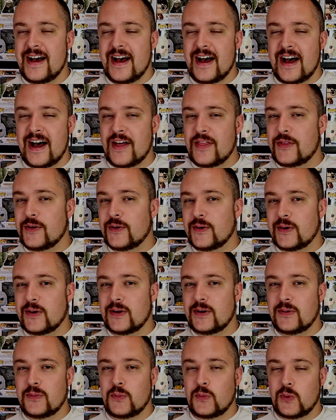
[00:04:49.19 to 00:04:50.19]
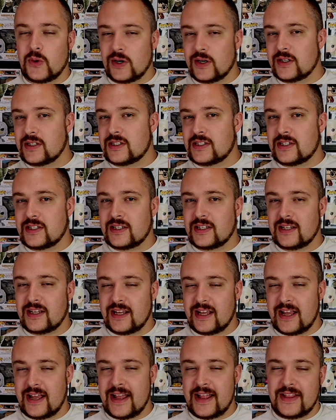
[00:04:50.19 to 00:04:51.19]
other words
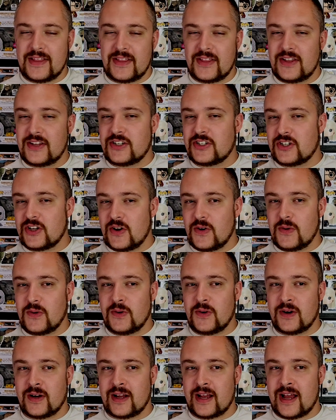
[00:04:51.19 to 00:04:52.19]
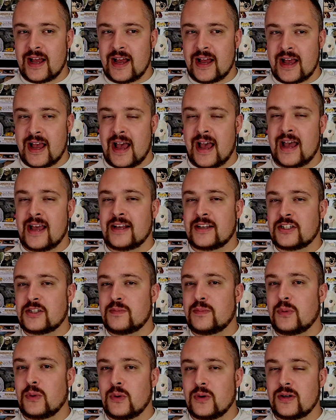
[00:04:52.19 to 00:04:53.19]
in the show or
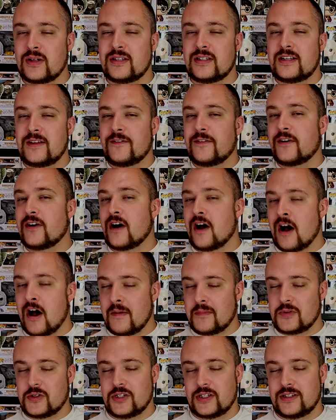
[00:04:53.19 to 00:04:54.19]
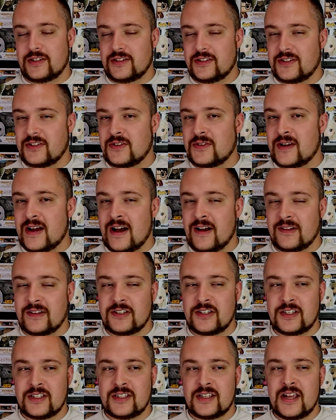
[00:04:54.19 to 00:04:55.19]
explored different options throughout.
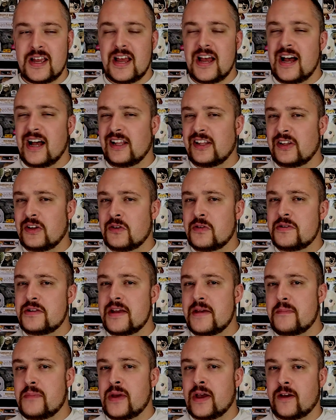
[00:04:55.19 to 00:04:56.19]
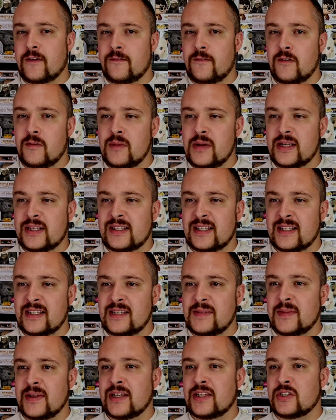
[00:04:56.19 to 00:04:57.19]
Just a little nitpick for me, because it
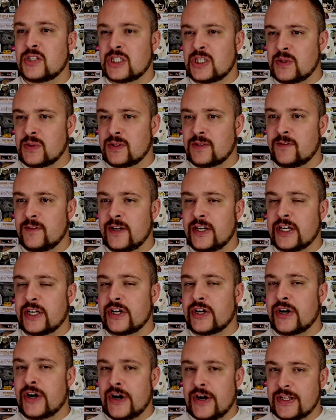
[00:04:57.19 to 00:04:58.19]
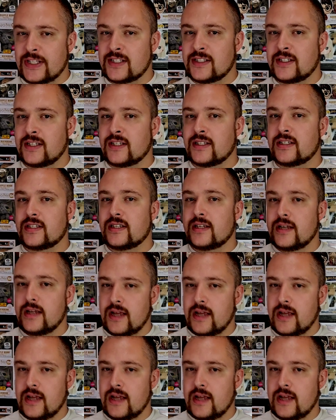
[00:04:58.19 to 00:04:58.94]
seemed like it just was very constant